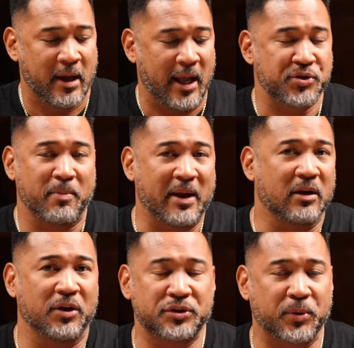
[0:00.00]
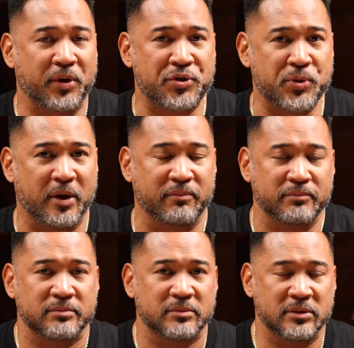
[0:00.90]
And so, make a long story
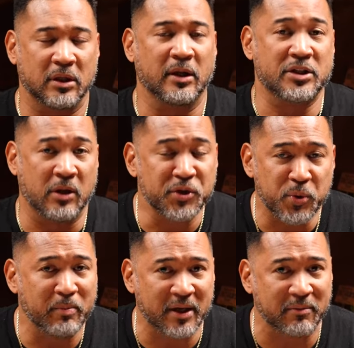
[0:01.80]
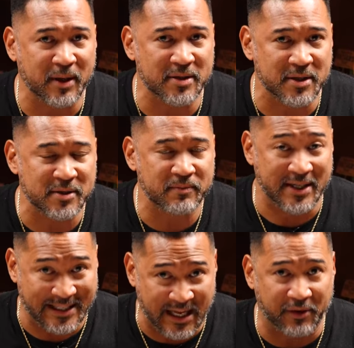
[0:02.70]
short, the, as long as we've been in business
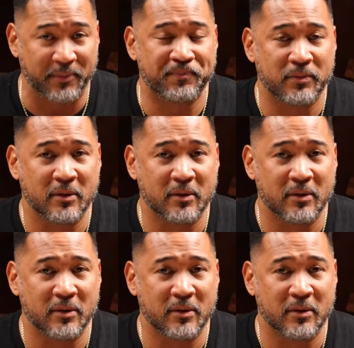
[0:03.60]
together,